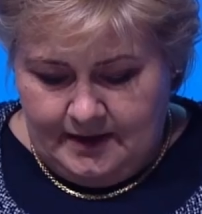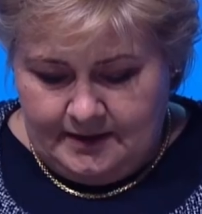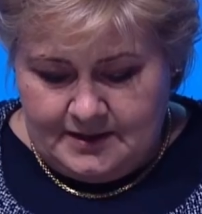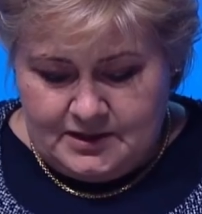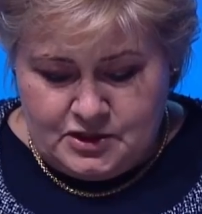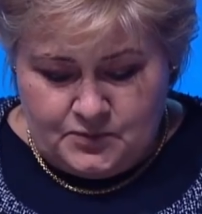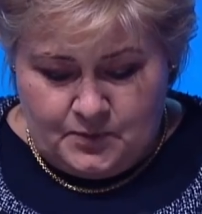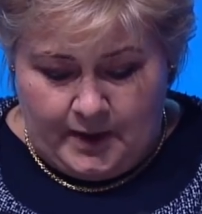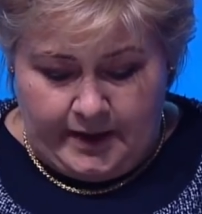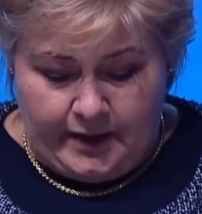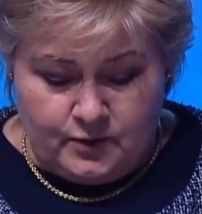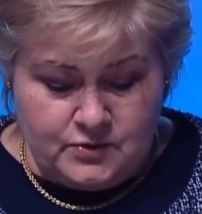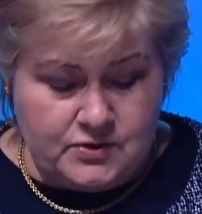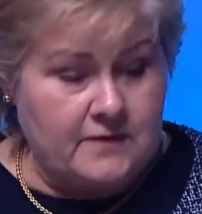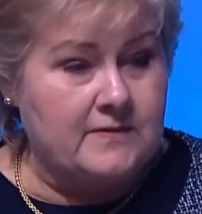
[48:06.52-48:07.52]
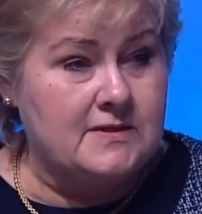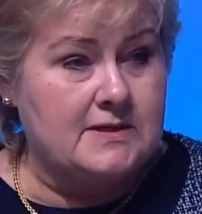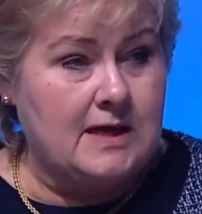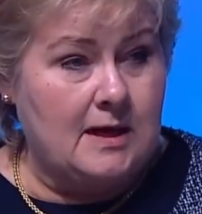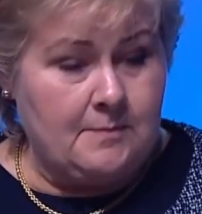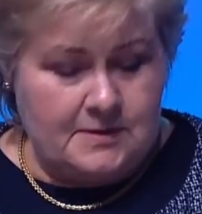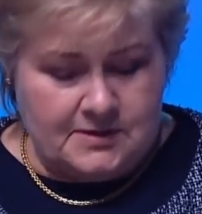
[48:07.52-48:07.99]
This is why I also have
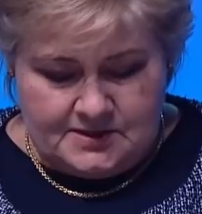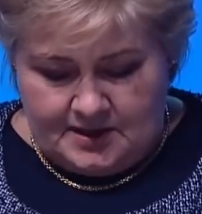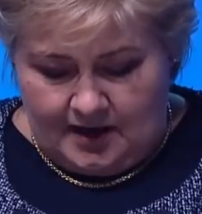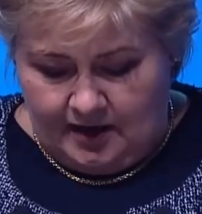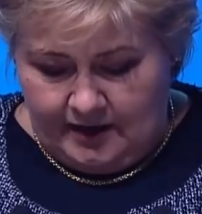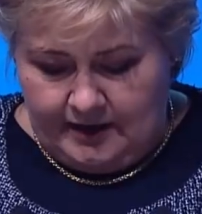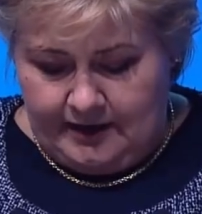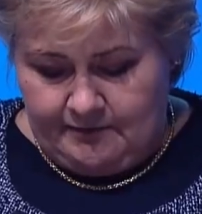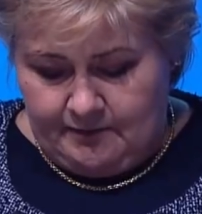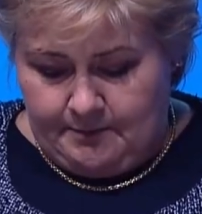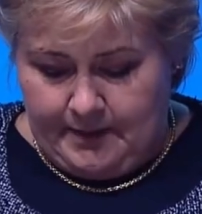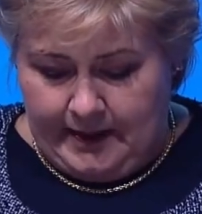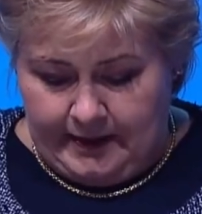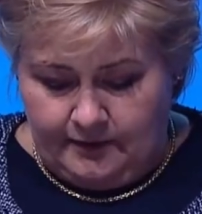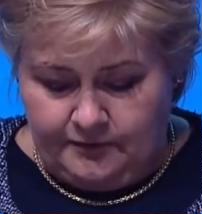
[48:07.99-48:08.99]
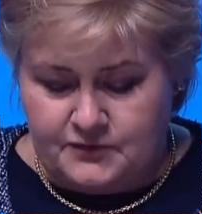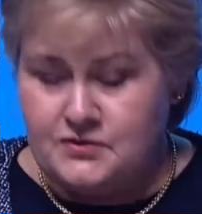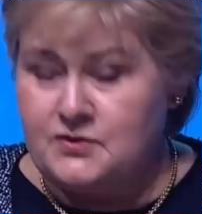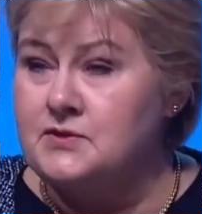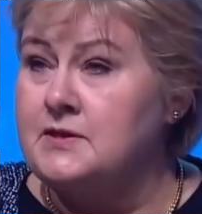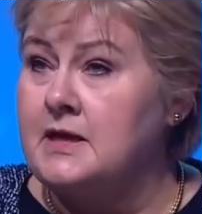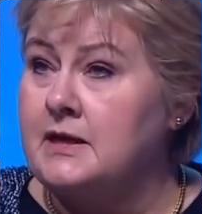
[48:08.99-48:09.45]
established a high-level panel for
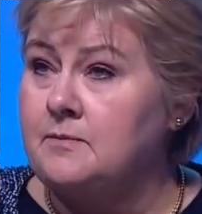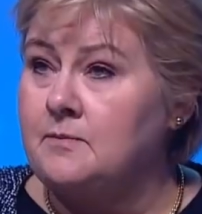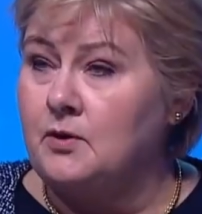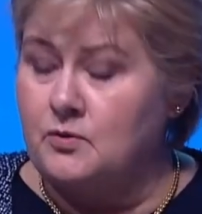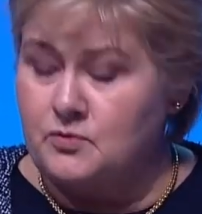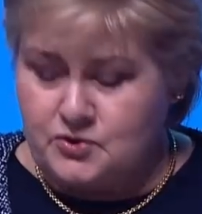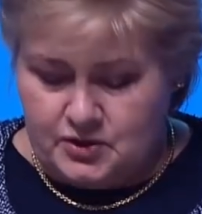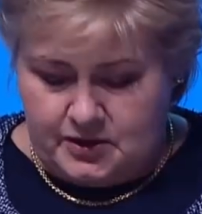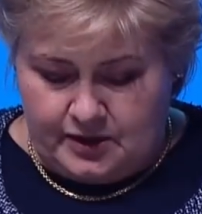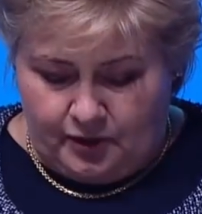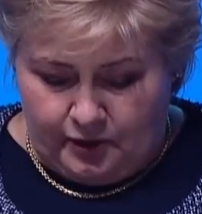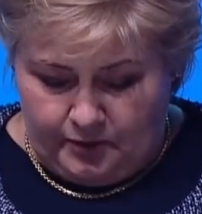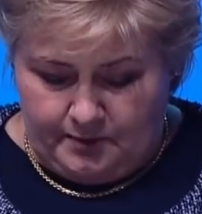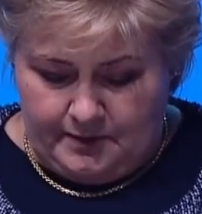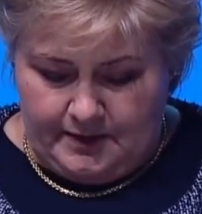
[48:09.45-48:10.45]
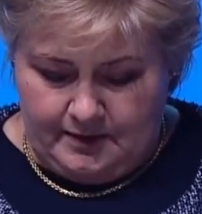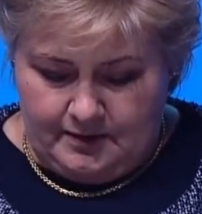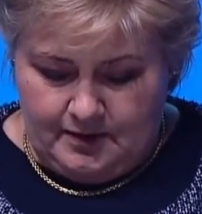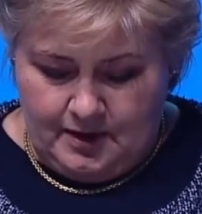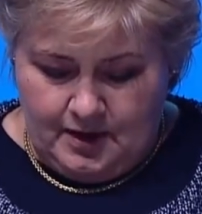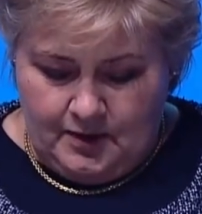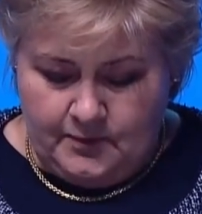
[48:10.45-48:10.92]
sustainable ocean economy,
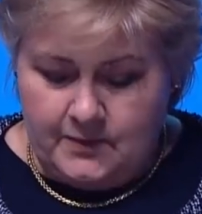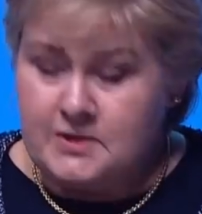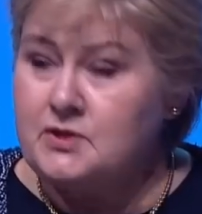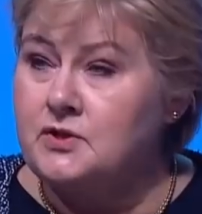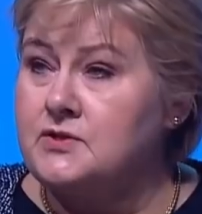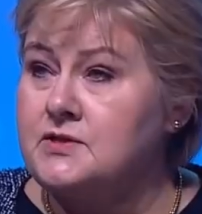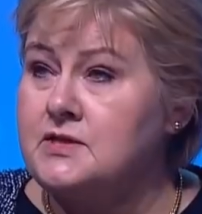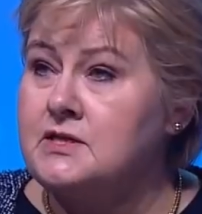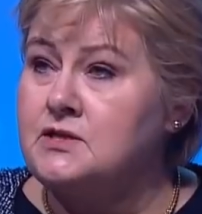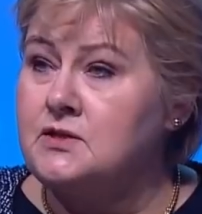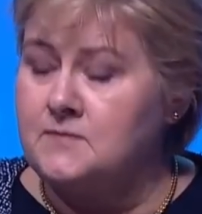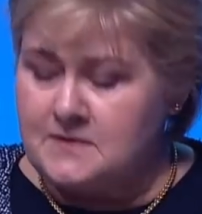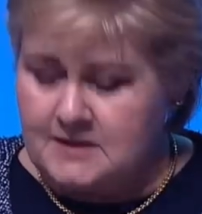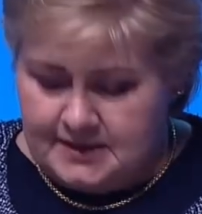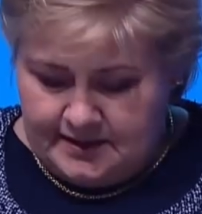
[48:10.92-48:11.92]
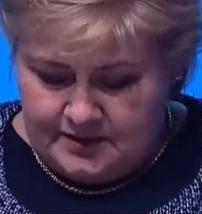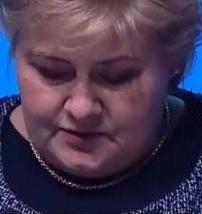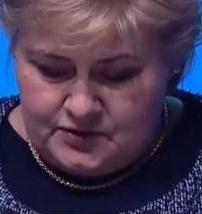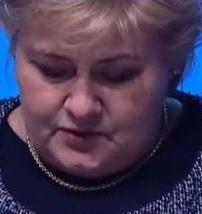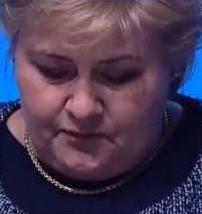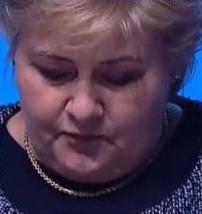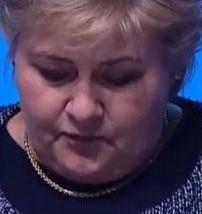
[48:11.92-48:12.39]
which consists of
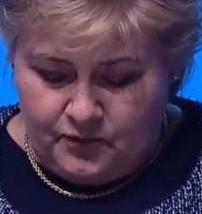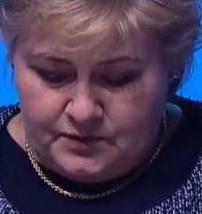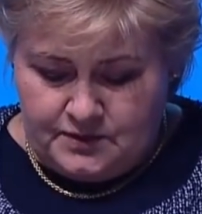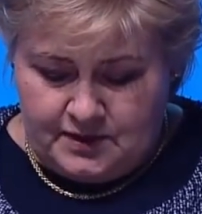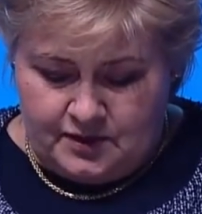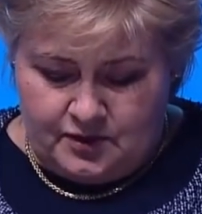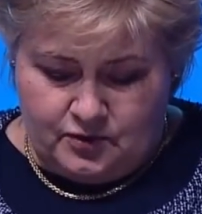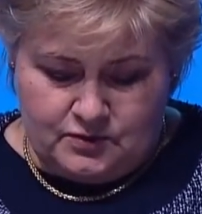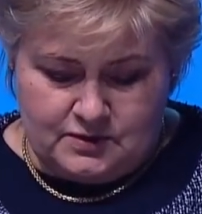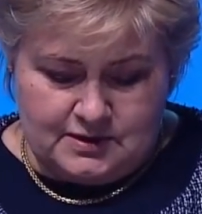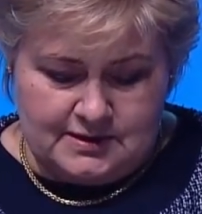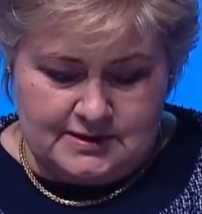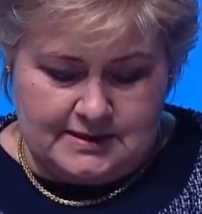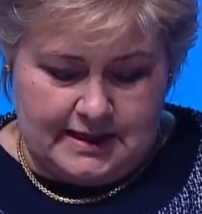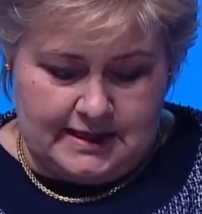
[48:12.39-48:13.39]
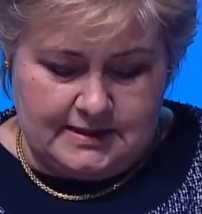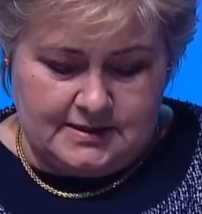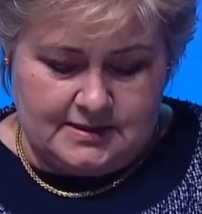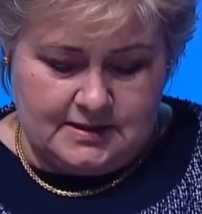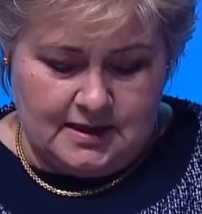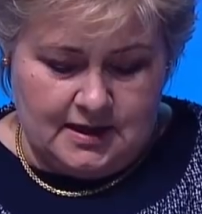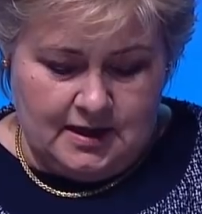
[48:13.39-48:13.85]
leaders of 14 coastal
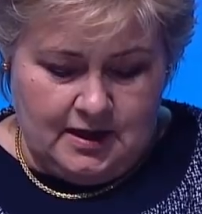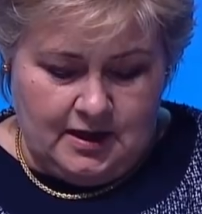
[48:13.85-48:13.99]
states,